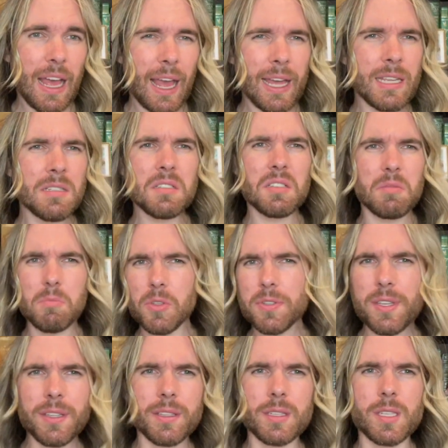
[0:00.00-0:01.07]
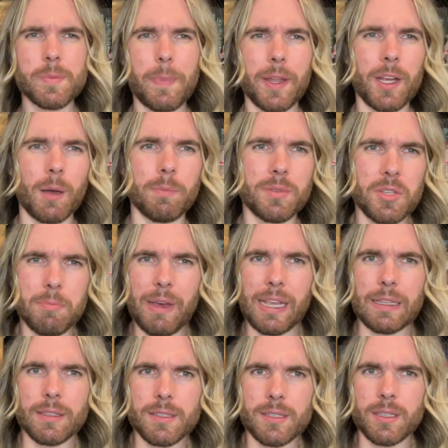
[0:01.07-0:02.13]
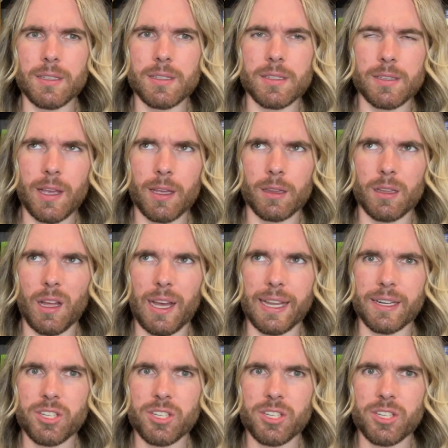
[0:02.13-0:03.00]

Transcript: And music that's sped up to make the singers sound like